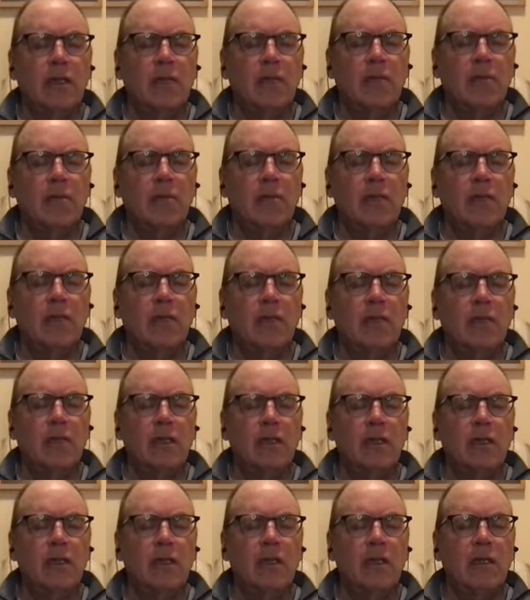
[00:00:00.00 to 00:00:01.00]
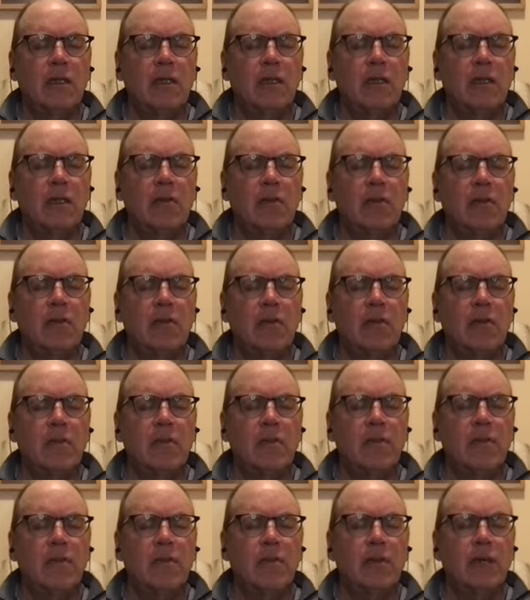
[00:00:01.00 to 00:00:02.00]
but just a sense of
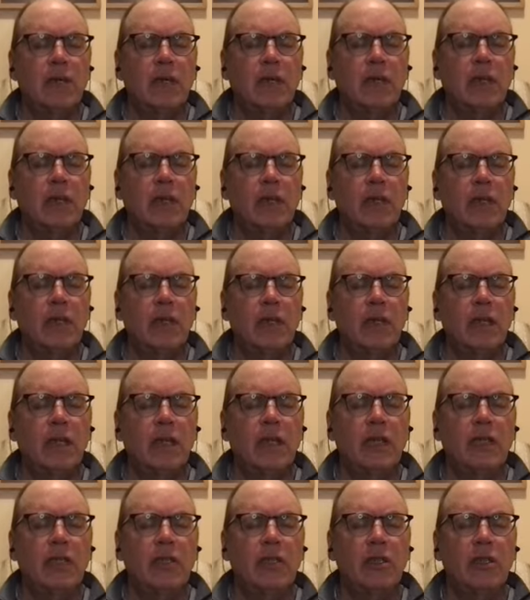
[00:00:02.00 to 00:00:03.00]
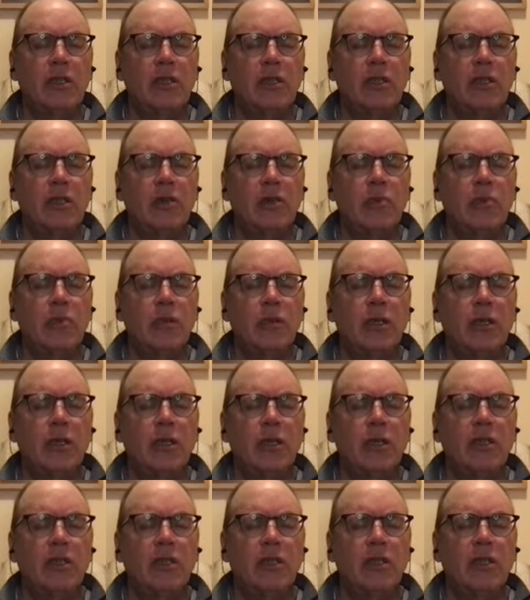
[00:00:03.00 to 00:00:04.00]
that inhalation
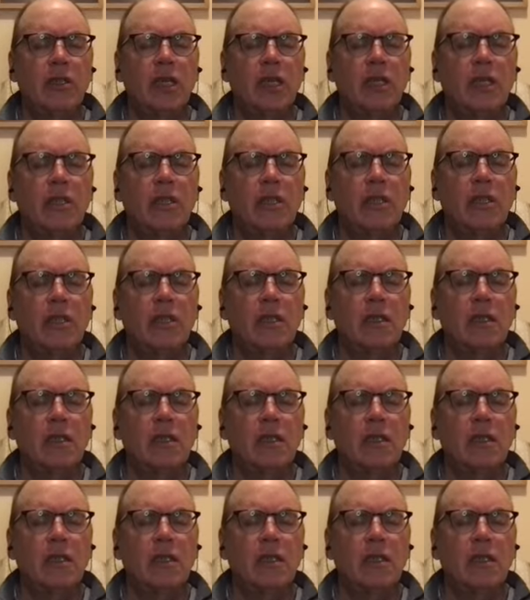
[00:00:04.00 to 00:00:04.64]
opening the chest